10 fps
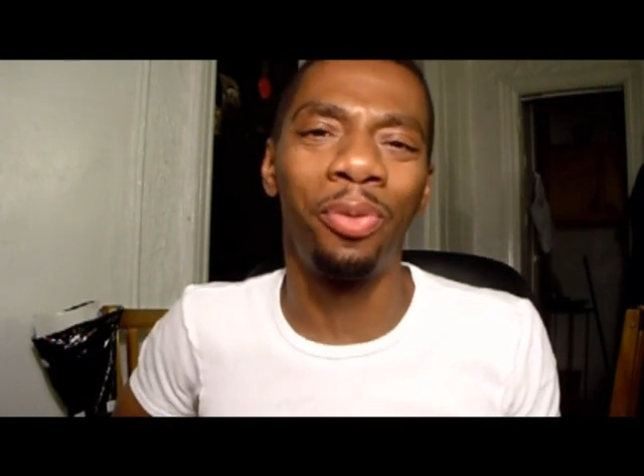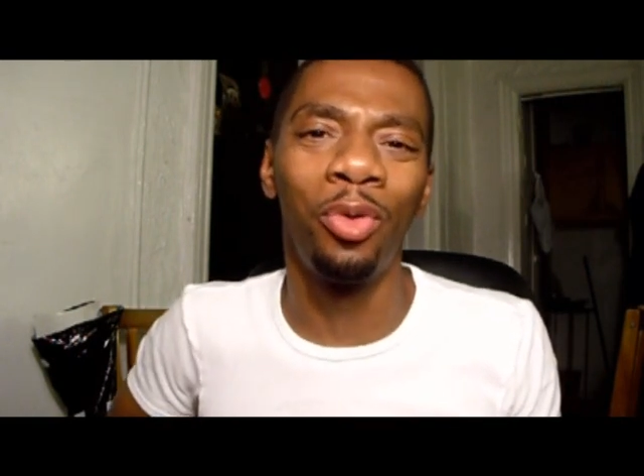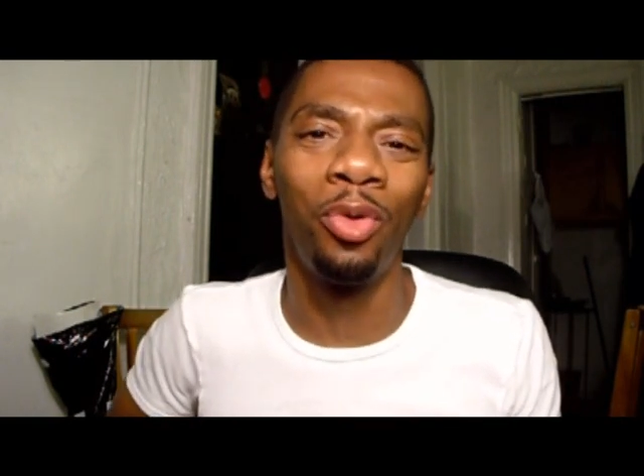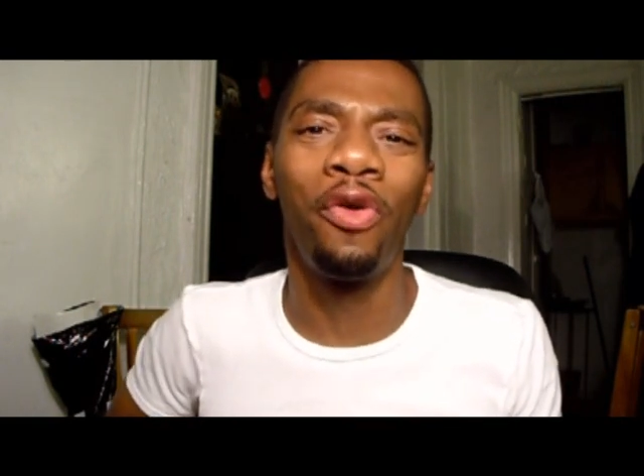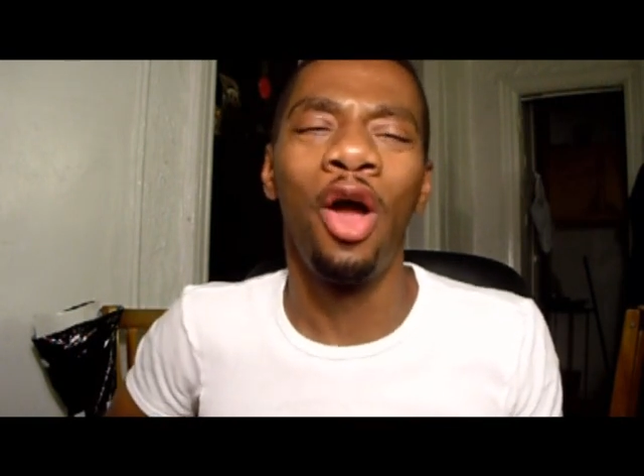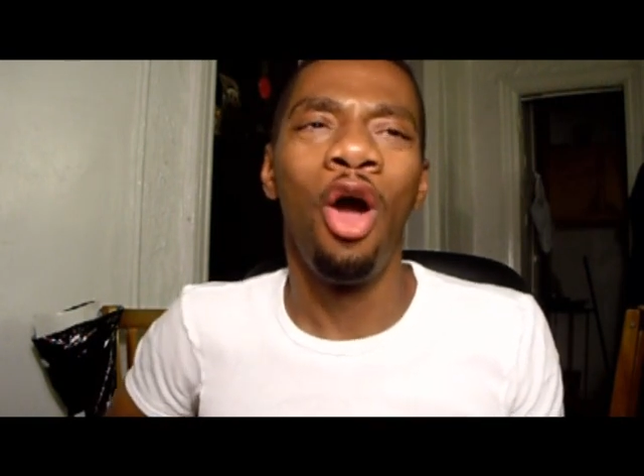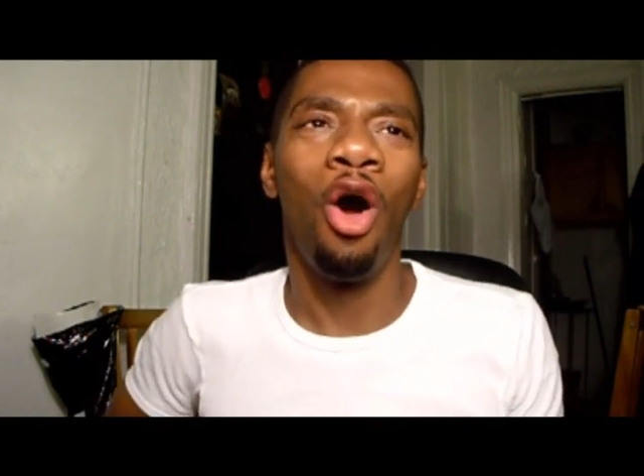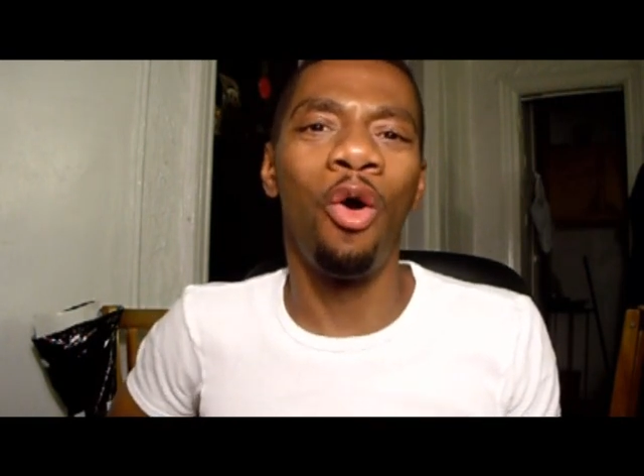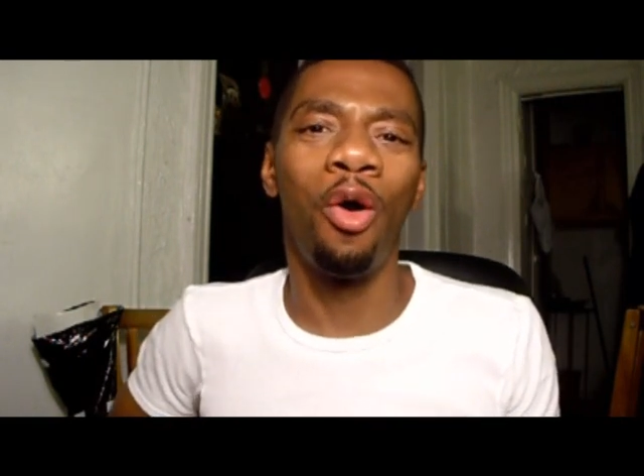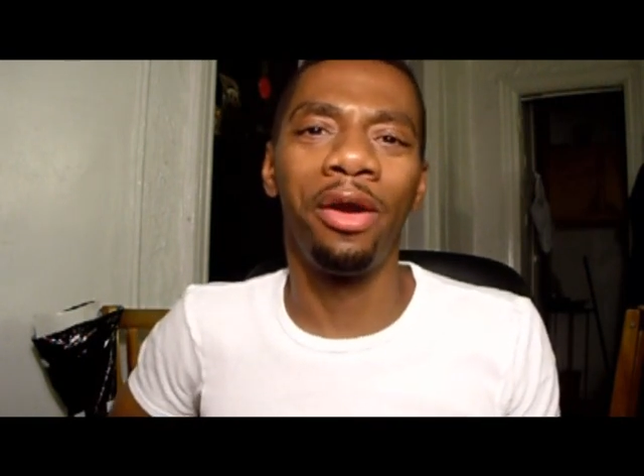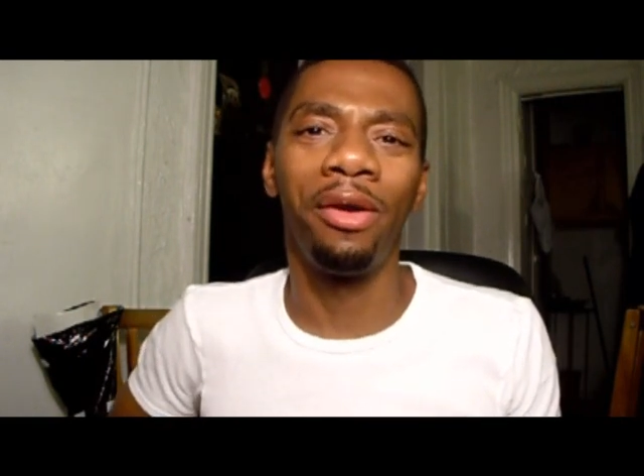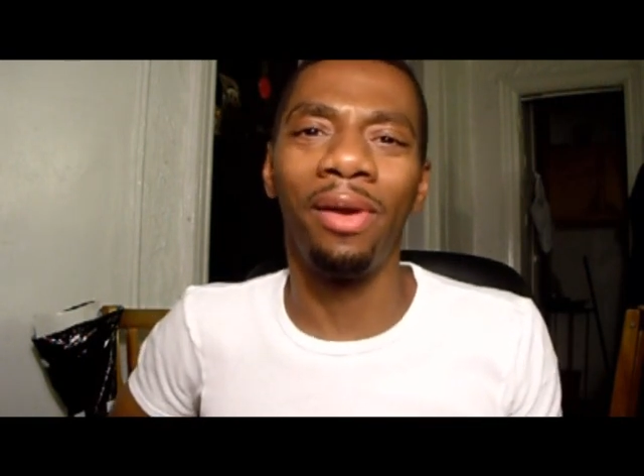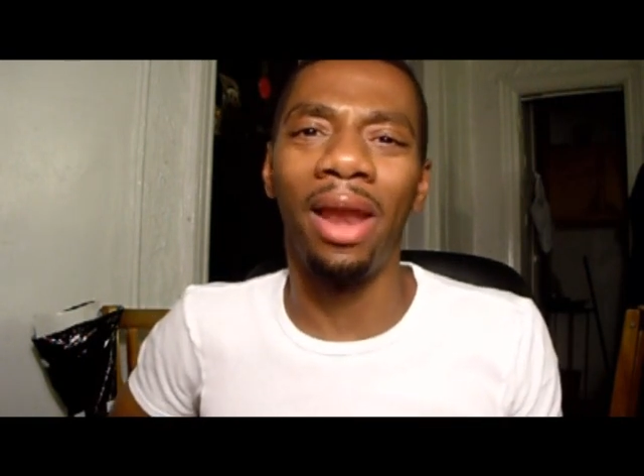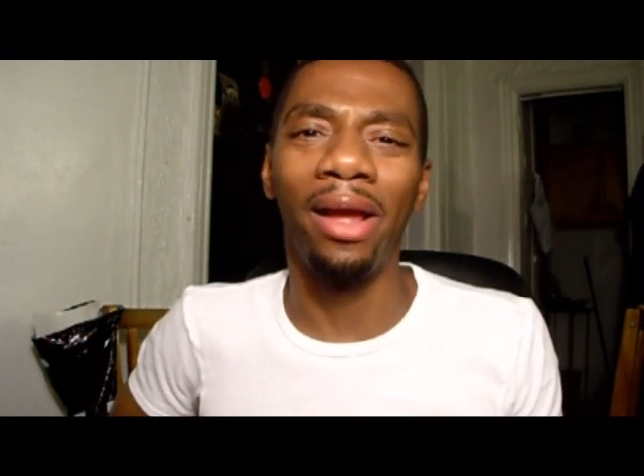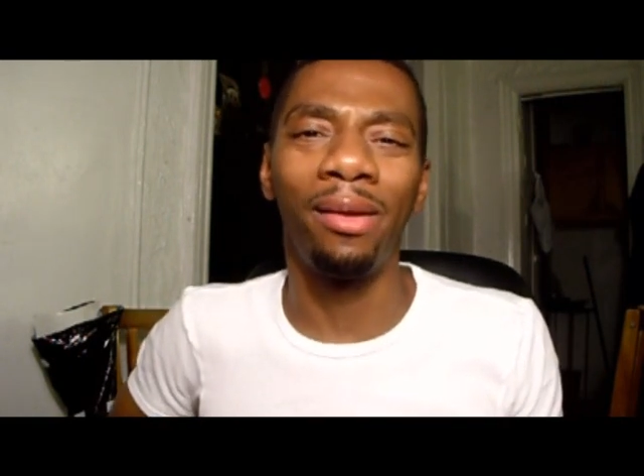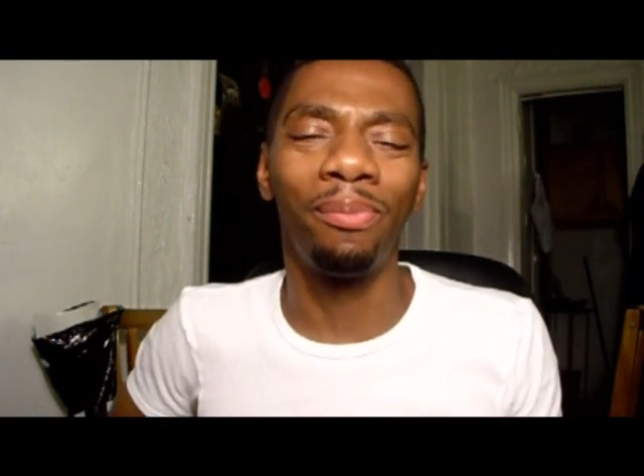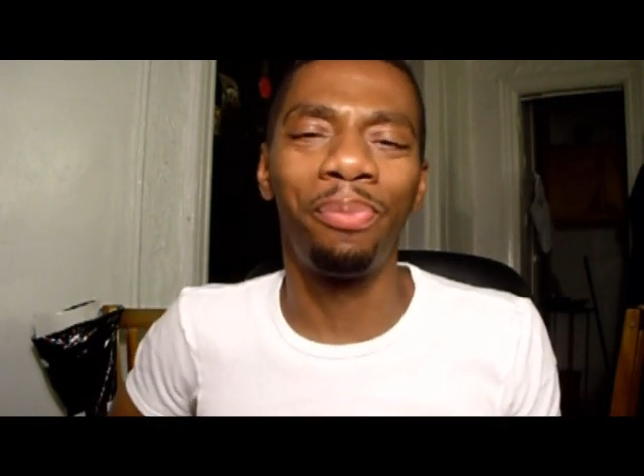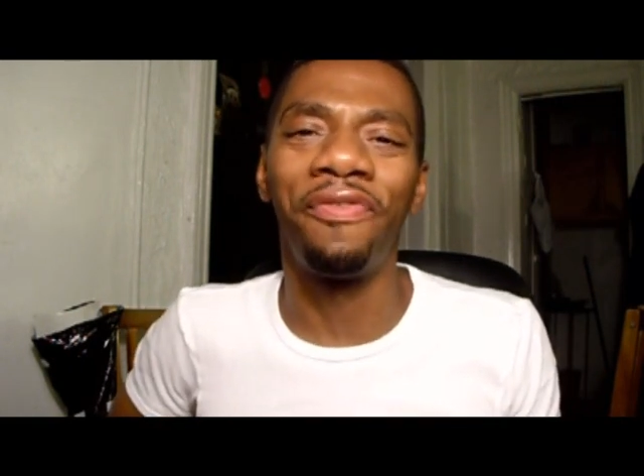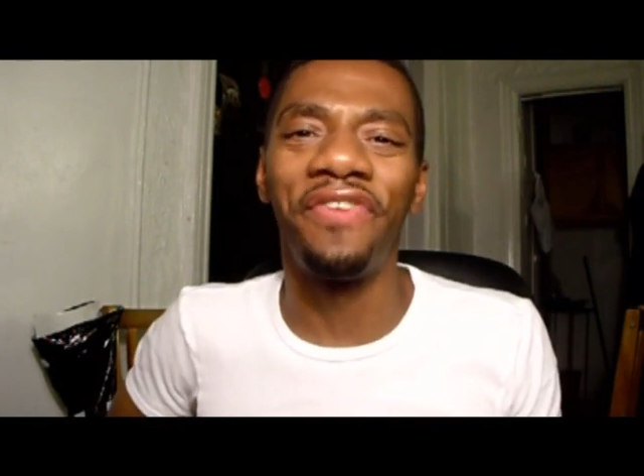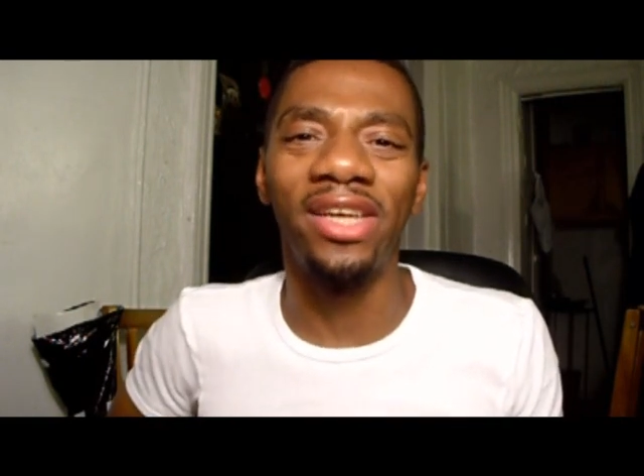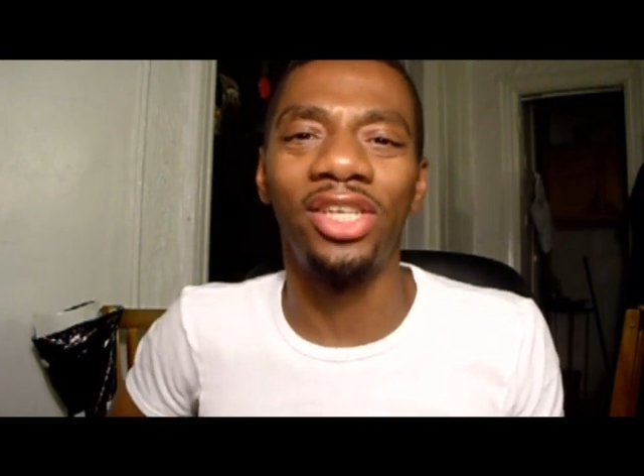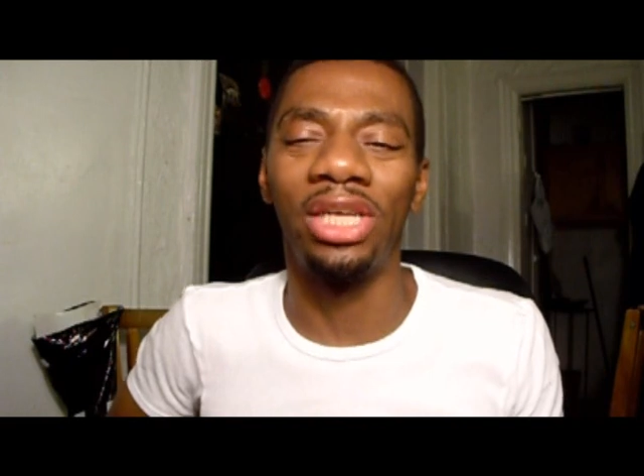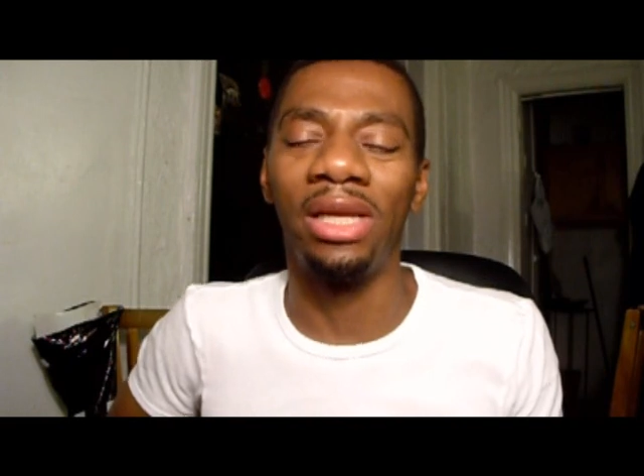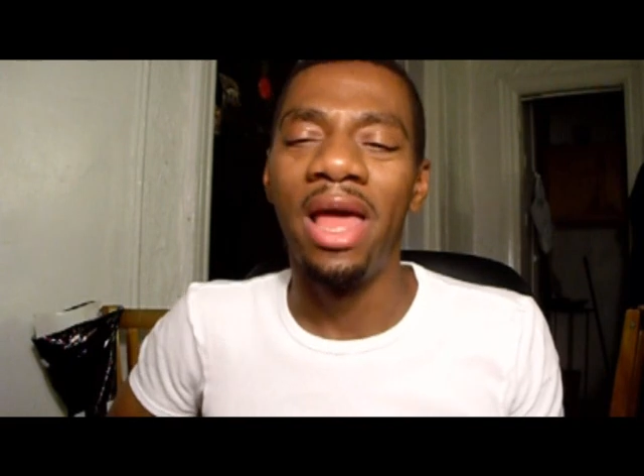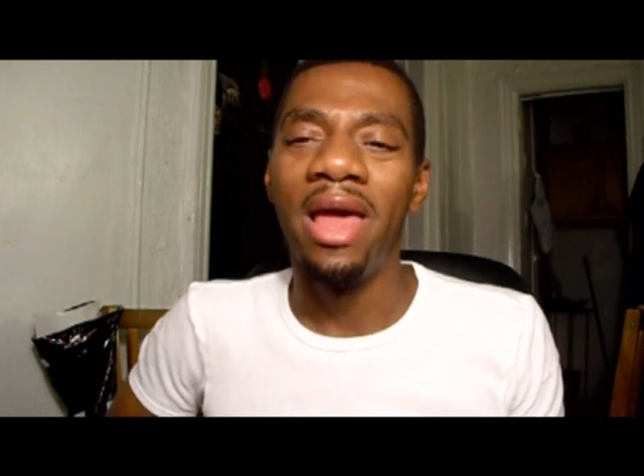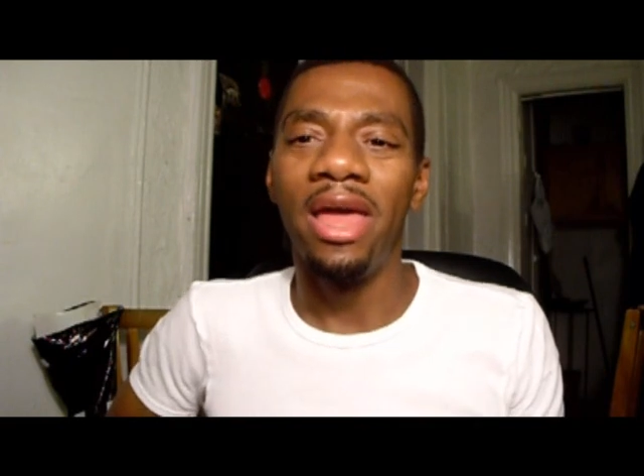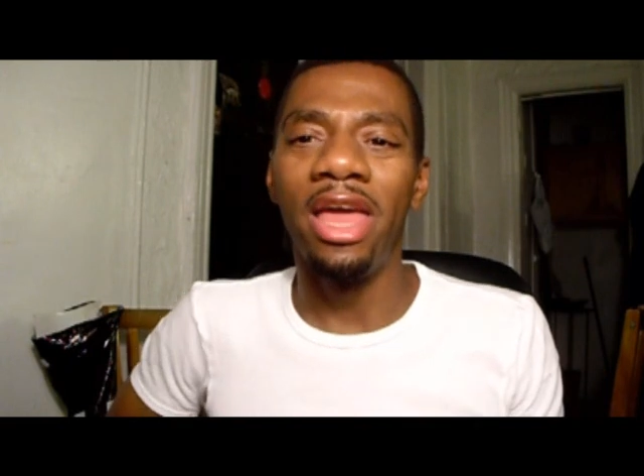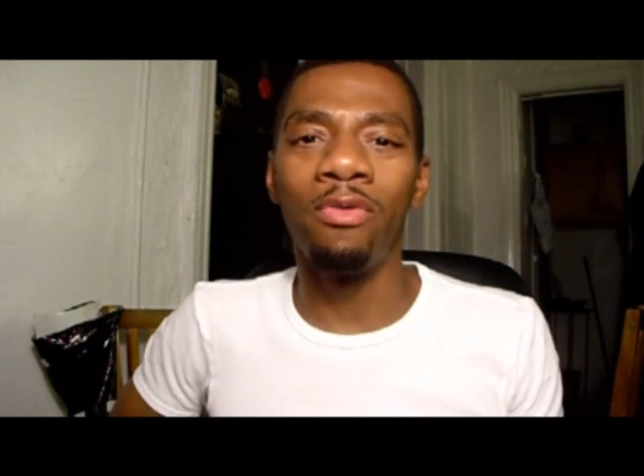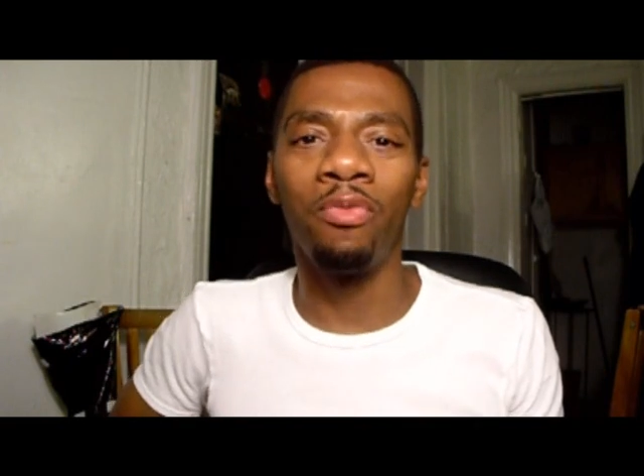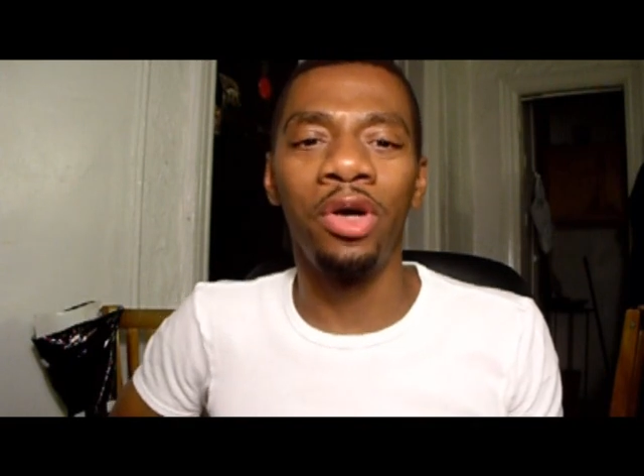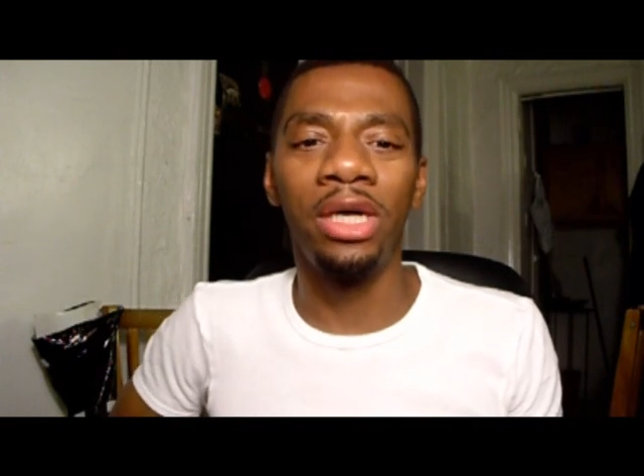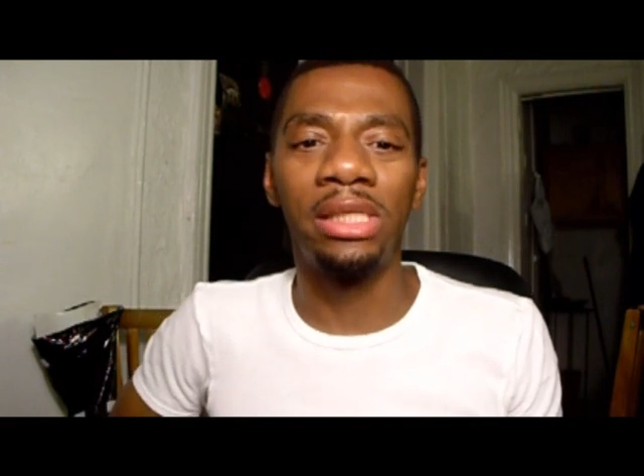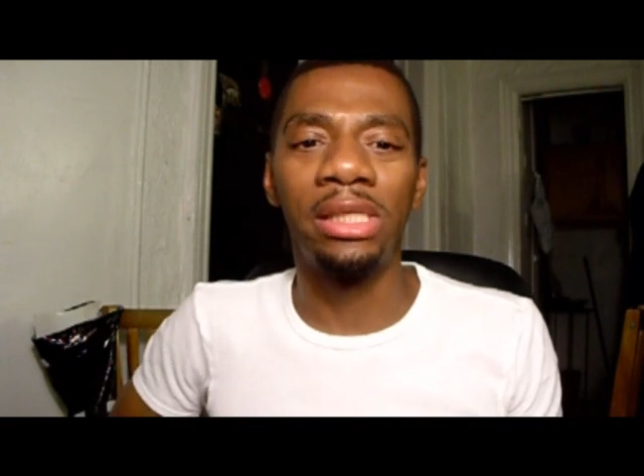How can you improve on like perfection?